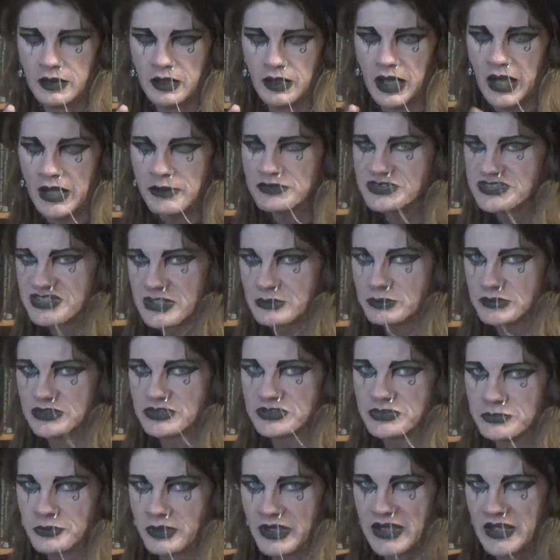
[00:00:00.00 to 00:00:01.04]
I was able to
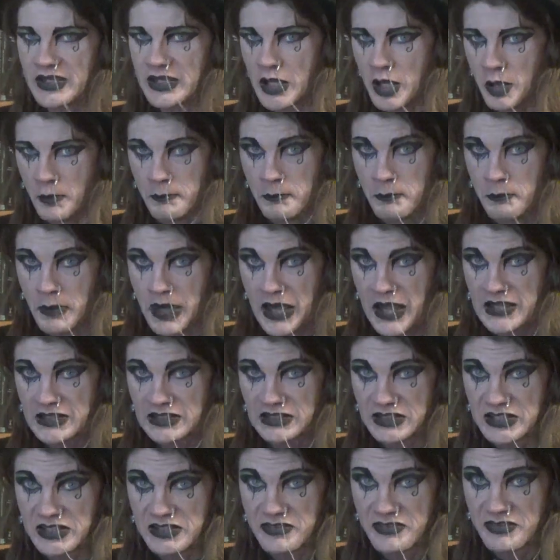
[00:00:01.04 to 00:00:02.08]
do a
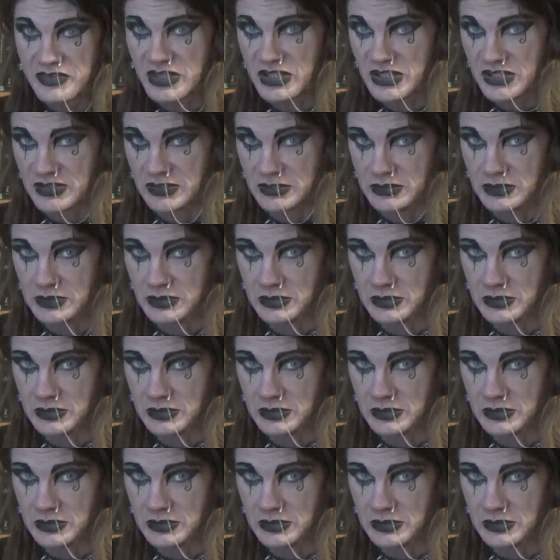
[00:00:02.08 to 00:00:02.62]
manly thing,